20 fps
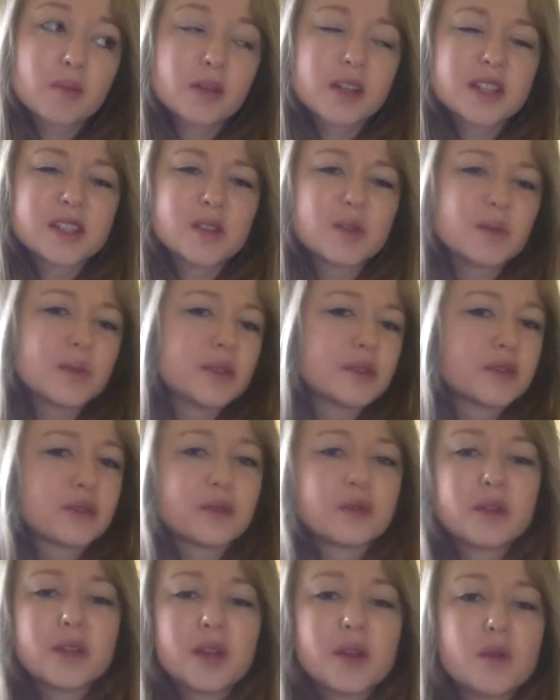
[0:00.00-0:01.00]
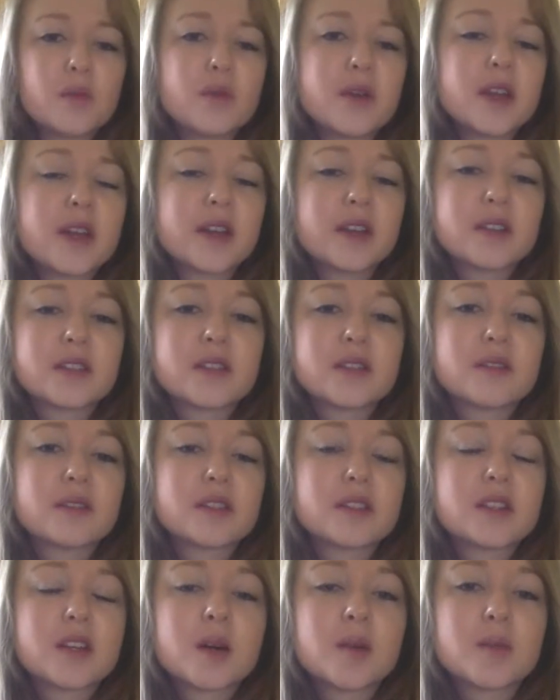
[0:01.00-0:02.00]
Plus, it was only a week, so
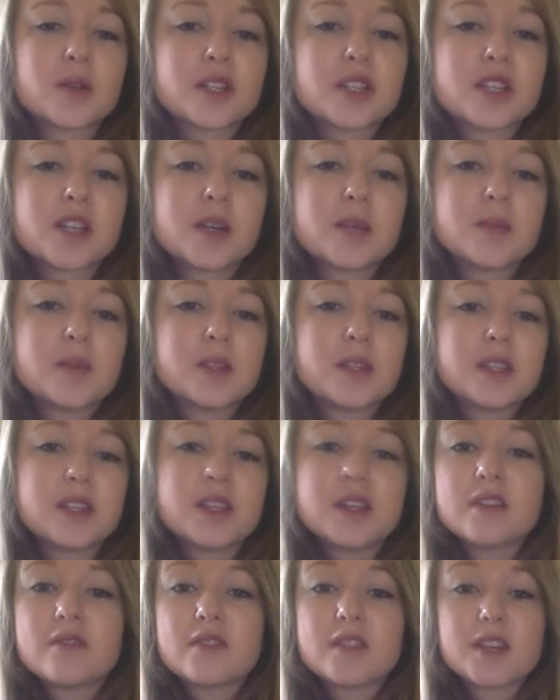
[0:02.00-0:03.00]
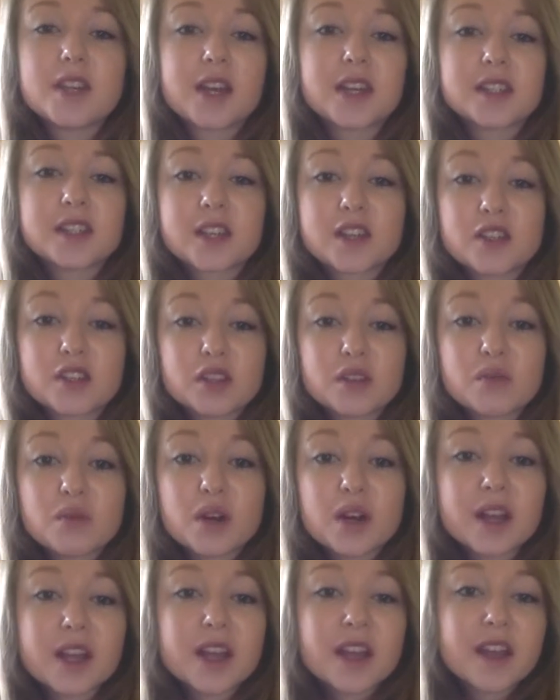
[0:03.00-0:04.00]
it's not much time to see if the diet's actually
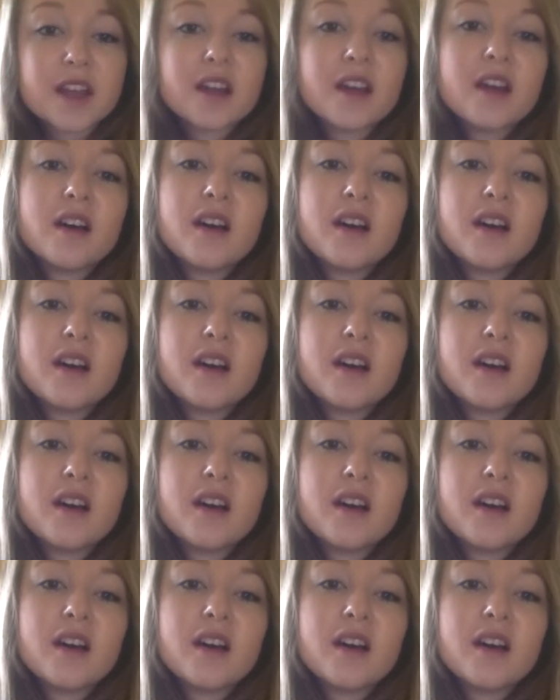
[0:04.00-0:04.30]
working.